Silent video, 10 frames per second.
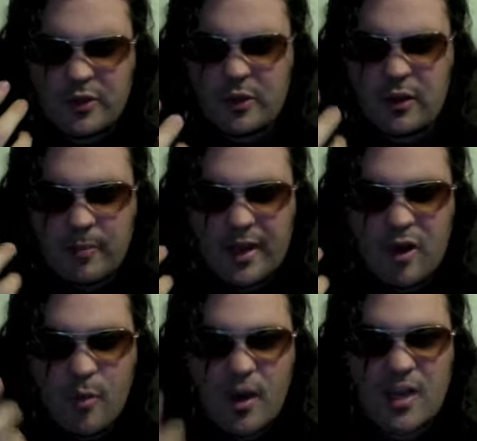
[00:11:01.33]
paying
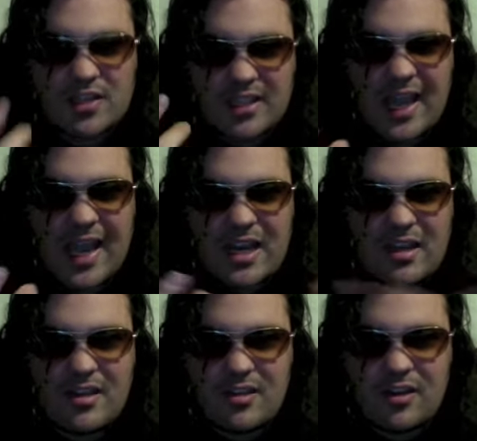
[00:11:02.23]
homage to the
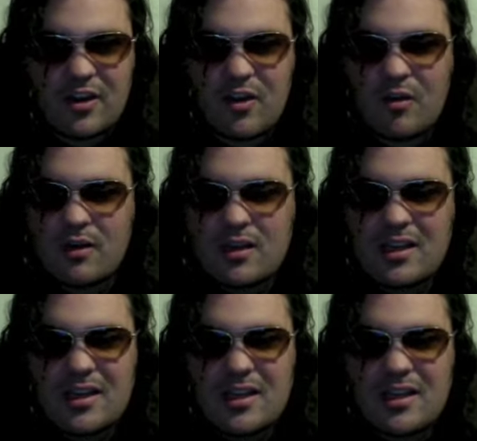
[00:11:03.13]
80s. You know,
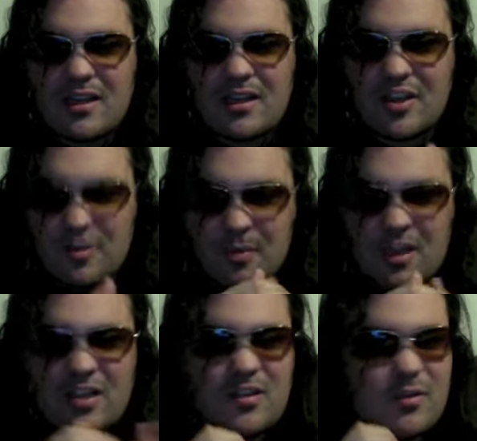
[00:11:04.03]
it's
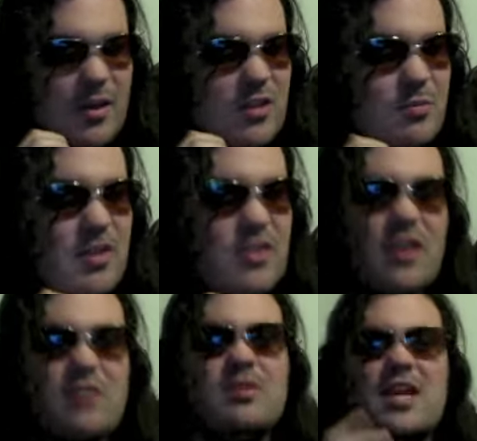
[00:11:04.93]
just meant to be. It's not to
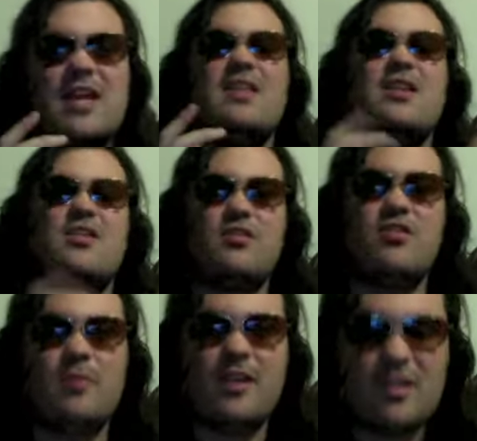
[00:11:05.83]
be taken that serious,
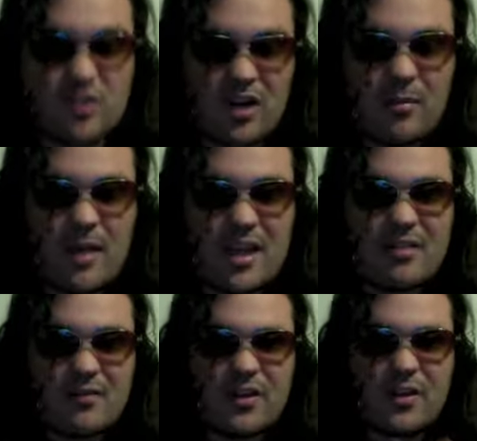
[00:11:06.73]
but it's trying to make it
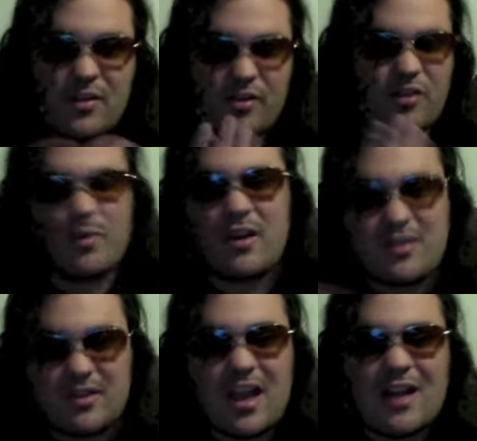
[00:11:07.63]
sound serious, but it's
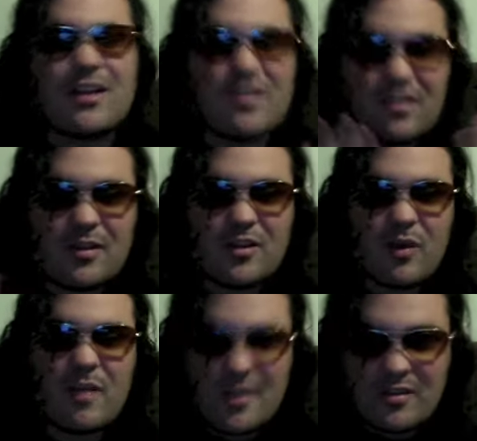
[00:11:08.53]
not, because that's why it
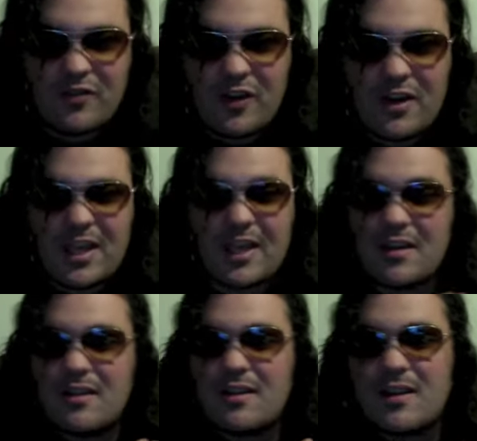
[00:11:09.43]
makes it funny.
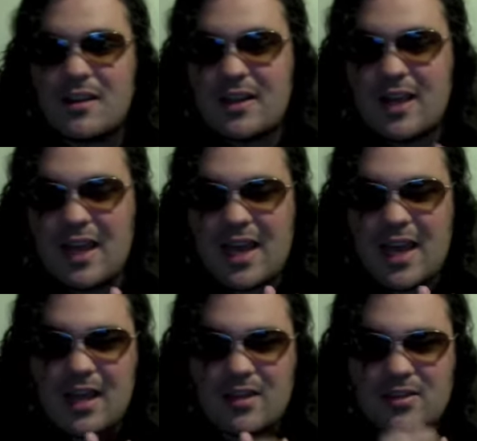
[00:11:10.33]

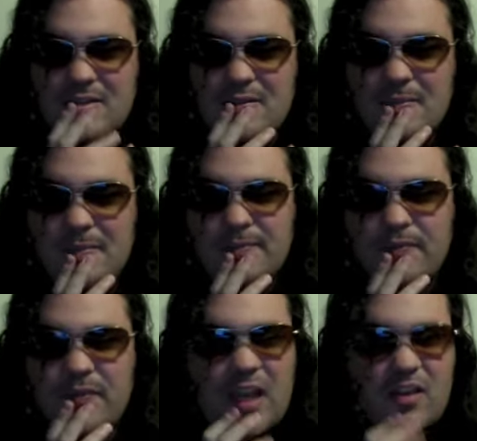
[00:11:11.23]
And
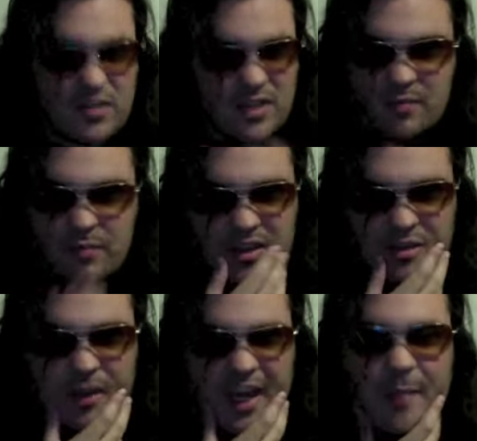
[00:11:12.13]
like I said, it takes place in
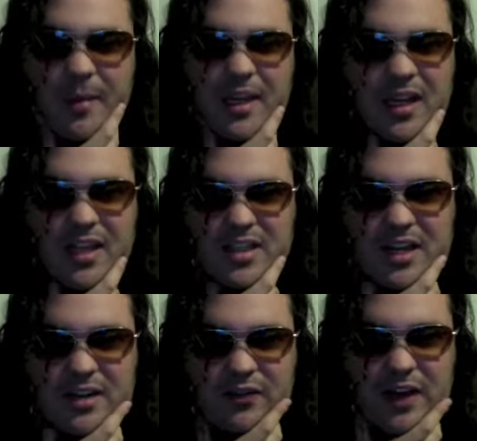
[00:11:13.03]
Miami in
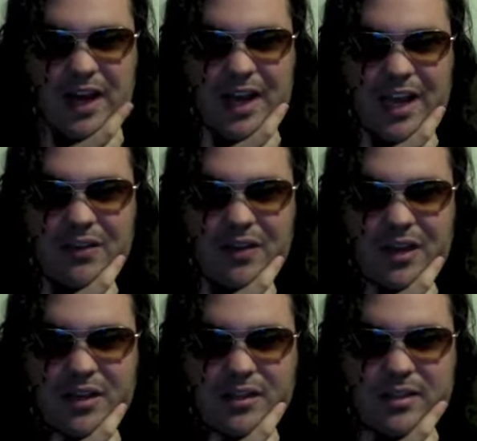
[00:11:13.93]
1985, and